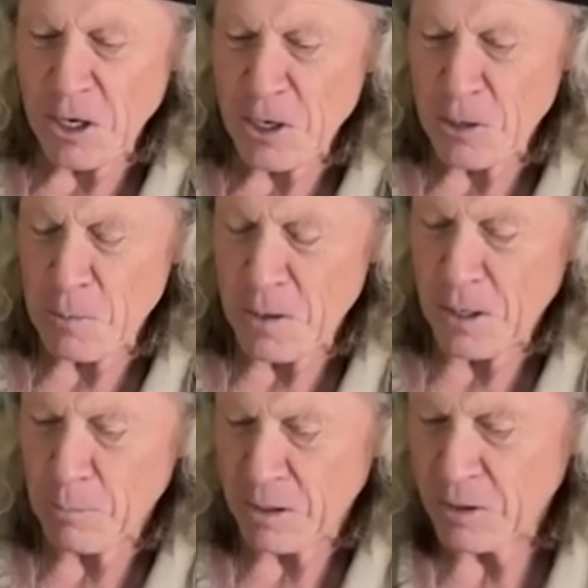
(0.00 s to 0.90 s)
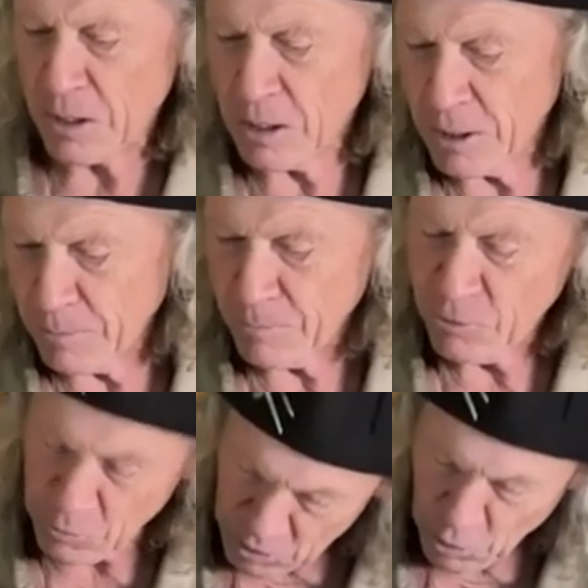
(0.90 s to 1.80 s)
it in a minute, but um,
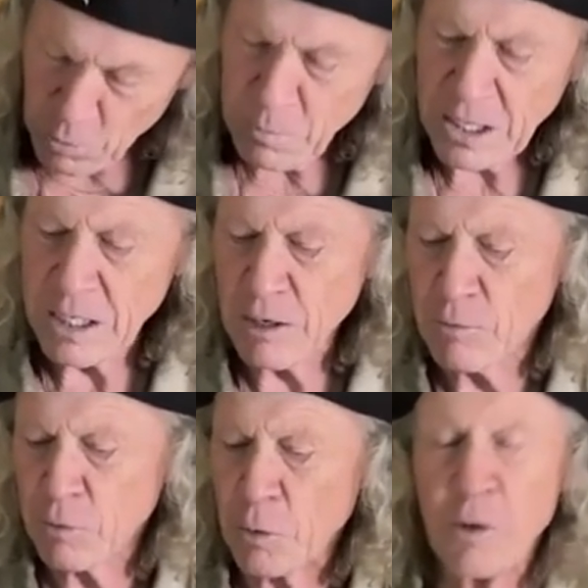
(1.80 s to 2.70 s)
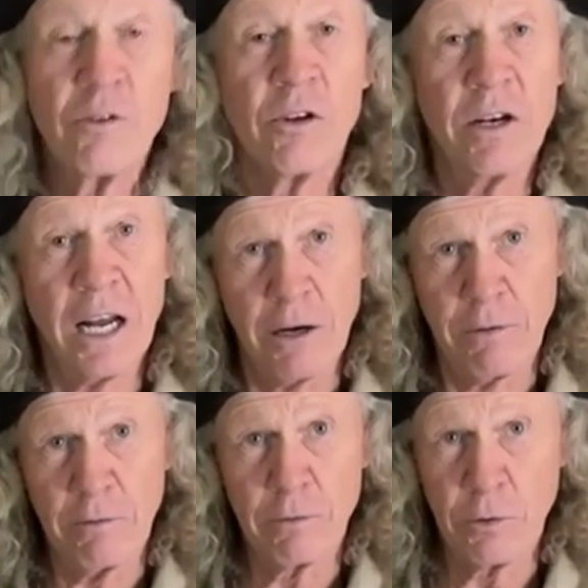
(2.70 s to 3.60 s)
so European influence, native
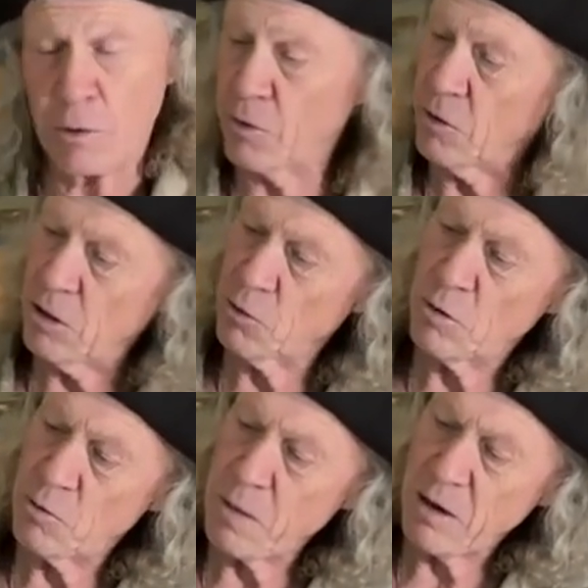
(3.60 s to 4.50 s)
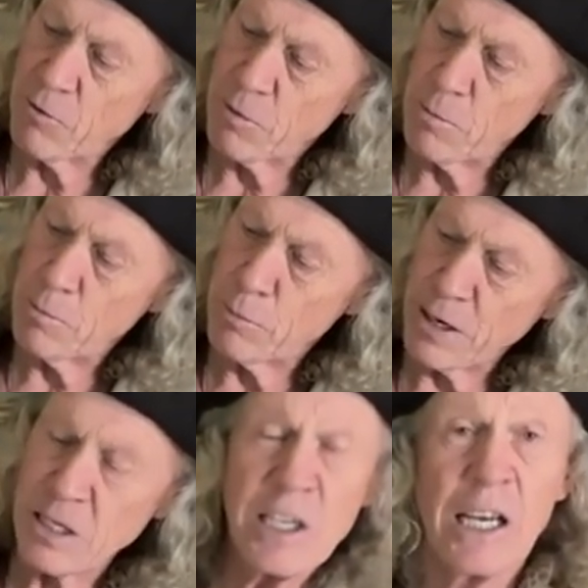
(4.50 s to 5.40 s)
influence. So this one's made from
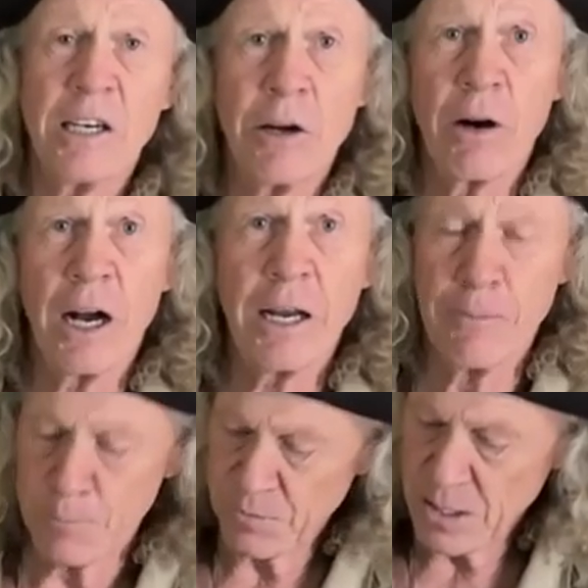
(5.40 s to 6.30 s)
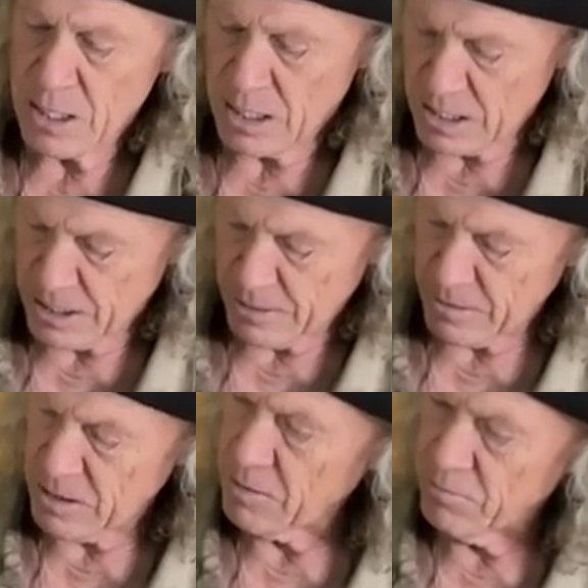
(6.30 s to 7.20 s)
brain tan deer hide, uh,
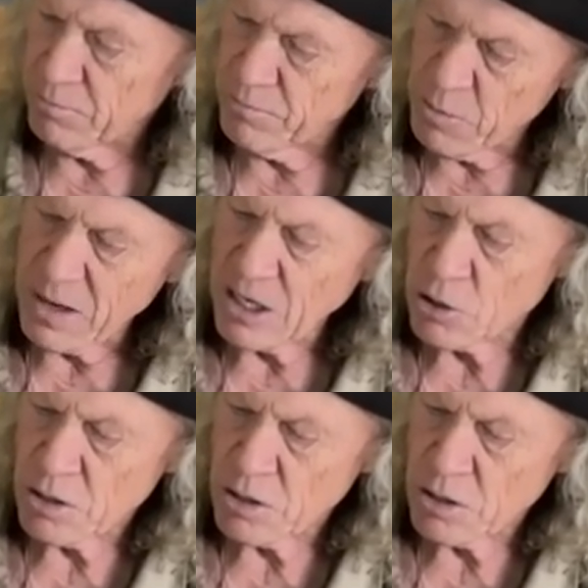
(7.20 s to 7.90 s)
and the major